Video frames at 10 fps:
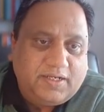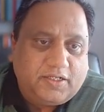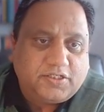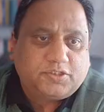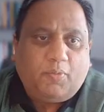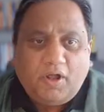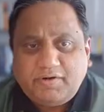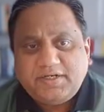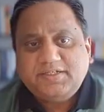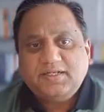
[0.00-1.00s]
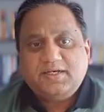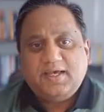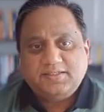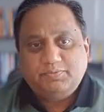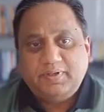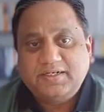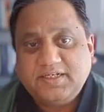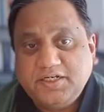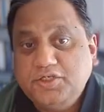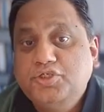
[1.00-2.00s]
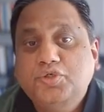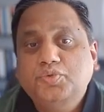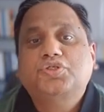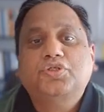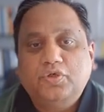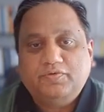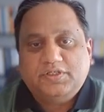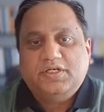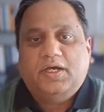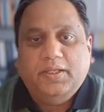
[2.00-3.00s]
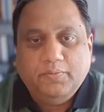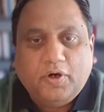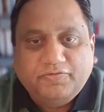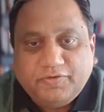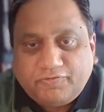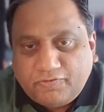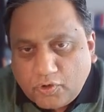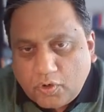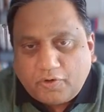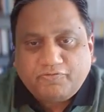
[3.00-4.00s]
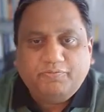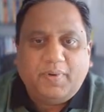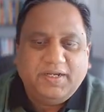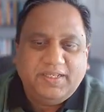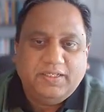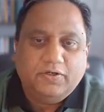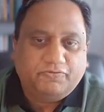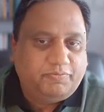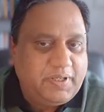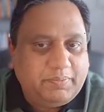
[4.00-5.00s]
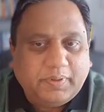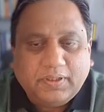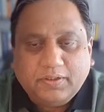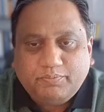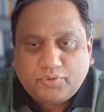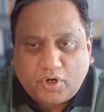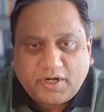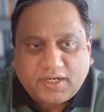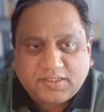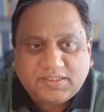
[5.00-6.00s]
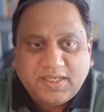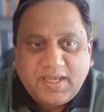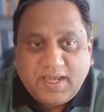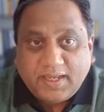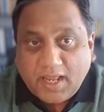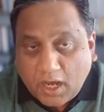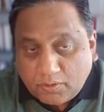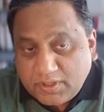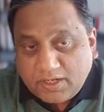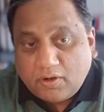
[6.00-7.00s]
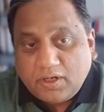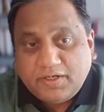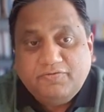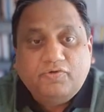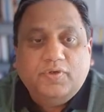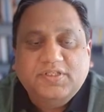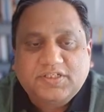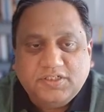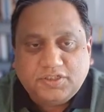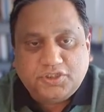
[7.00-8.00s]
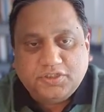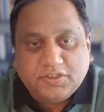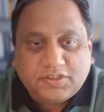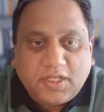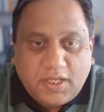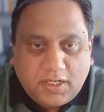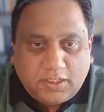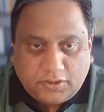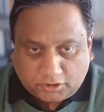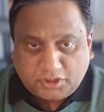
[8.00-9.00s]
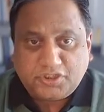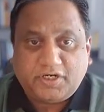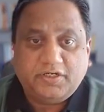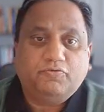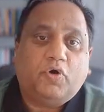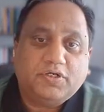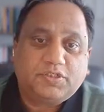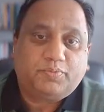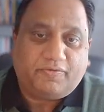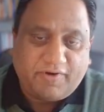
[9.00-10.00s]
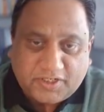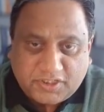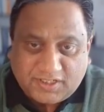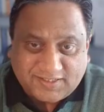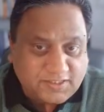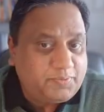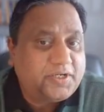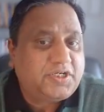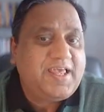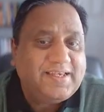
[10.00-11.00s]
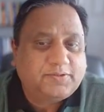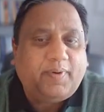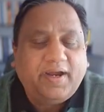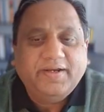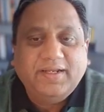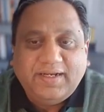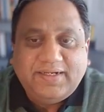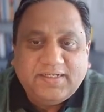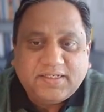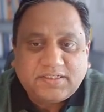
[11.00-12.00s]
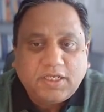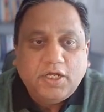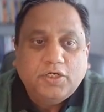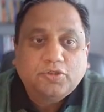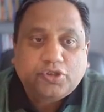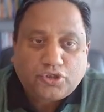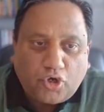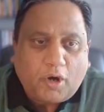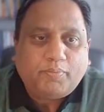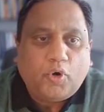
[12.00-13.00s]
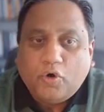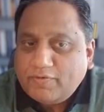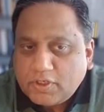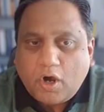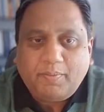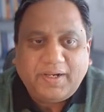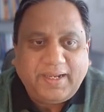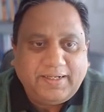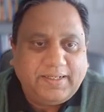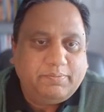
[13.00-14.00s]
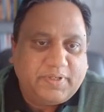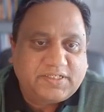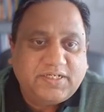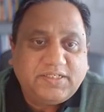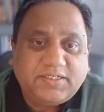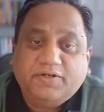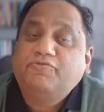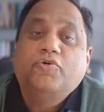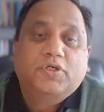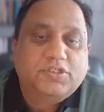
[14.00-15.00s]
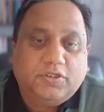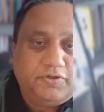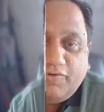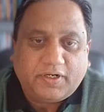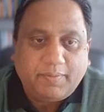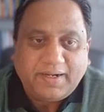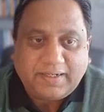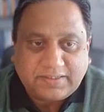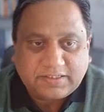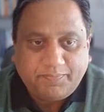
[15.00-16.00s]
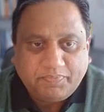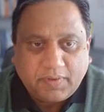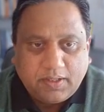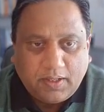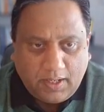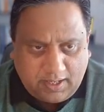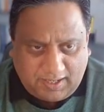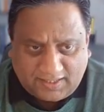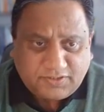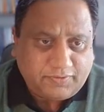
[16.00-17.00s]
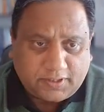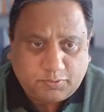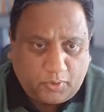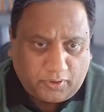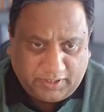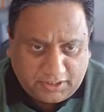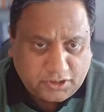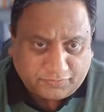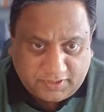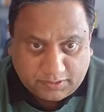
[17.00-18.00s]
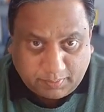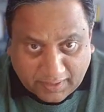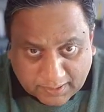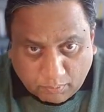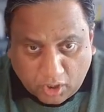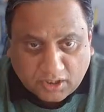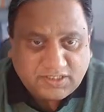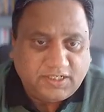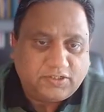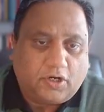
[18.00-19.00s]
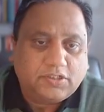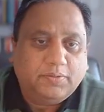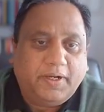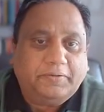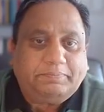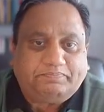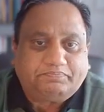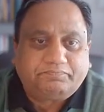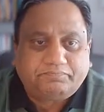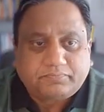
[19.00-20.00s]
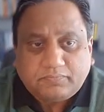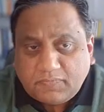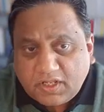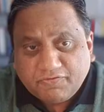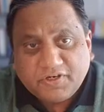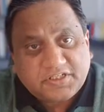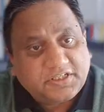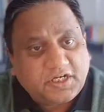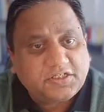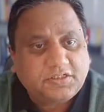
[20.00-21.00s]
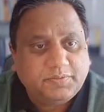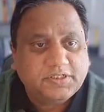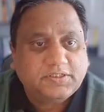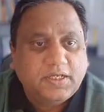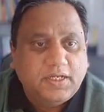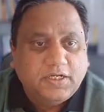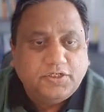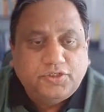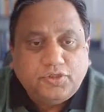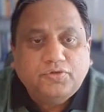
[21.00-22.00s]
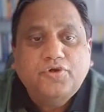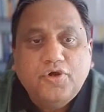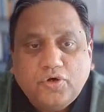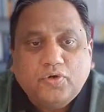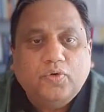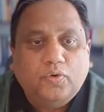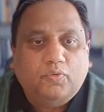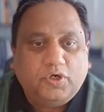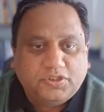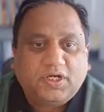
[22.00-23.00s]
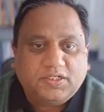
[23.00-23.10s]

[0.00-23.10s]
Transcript: Now, the small retailer has built an intuition over time of the flow of money, of people, products, and how they all influence decisions. Dr. Charan wants professionals, especially aspiring leaders, to stop overcomplicating business and focus on the fundamentals. Let's explore each of these building blocks he talks about. First, the customers. Do you know what